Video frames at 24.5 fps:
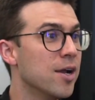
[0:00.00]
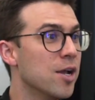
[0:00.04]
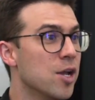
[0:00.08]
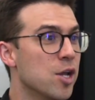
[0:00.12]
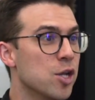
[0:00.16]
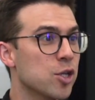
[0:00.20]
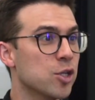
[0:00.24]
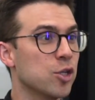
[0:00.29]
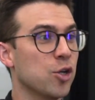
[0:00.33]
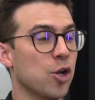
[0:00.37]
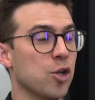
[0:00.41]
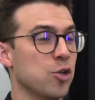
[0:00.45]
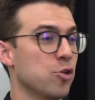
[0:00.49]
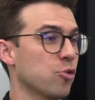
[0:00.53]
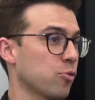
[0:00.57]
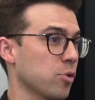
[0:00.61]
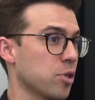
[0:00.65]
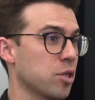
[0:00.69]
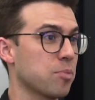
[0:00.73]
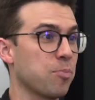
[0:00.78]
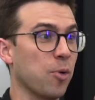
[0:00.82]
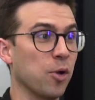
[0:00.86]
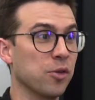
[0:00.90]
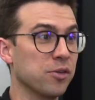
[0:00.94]
You know, you're
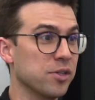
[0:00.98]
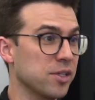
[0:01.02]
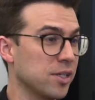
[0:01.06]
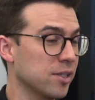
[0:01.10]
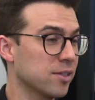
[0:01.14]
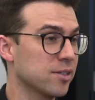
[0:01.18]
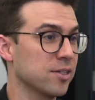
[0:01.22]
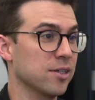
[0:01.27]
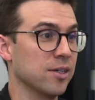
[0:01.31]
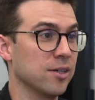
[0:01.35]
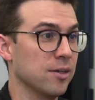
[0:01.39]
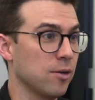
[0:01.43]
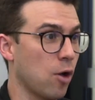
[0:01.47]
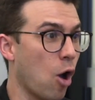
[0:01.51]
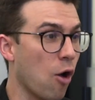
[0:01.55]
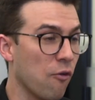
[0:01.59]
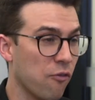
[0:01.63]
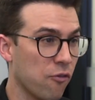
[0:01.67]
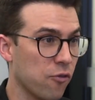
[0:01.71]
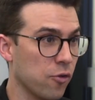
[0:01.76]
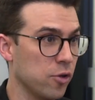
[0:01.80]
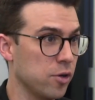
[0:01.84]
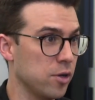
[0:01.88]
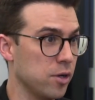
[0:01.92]
responding to
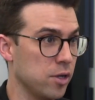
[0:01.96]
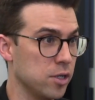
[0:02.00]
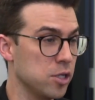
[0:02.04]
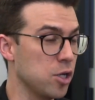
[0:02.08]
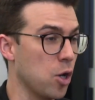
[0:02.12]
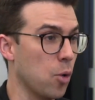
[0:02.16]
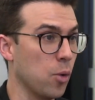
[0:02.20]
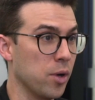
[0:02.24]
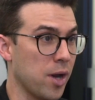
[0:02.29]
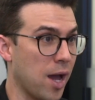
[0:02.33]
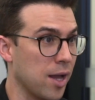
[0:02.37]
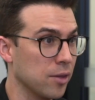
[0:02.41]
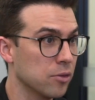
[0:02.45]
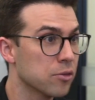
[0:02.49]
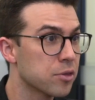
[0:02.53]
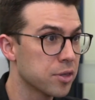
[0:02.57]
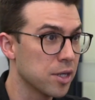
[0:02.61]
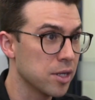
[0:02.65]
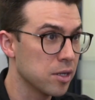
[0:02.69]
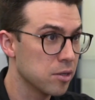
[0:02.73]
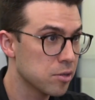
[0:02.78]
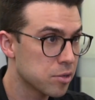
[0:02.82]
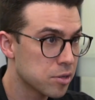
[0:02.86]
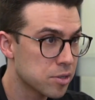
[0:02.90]
often, you know, an
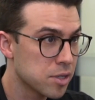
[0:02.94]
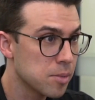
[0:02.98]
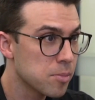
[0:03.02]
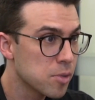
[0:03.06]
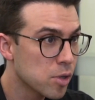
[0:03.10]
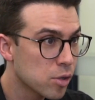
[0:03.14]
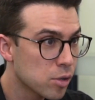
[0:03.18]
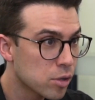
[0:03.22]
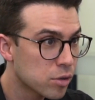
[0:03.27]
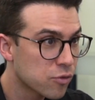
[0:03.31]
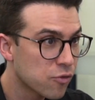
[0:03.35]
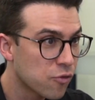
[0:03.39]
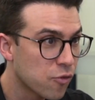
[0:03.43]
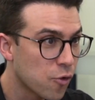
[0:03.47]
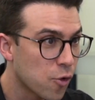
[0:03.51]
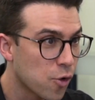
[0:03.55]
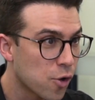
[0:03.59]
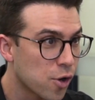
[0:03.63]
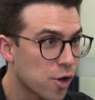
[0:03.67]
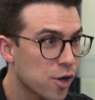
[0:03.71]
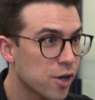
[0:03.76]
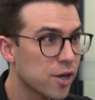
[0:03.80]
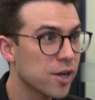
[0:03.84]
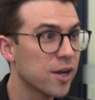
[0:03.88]
unseen stimulus
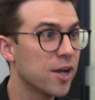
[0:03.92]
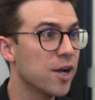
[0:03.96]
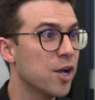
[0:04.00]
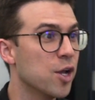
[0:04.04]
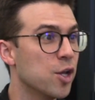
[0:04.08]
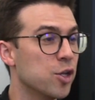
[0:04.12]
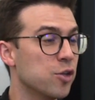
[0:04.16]
for it.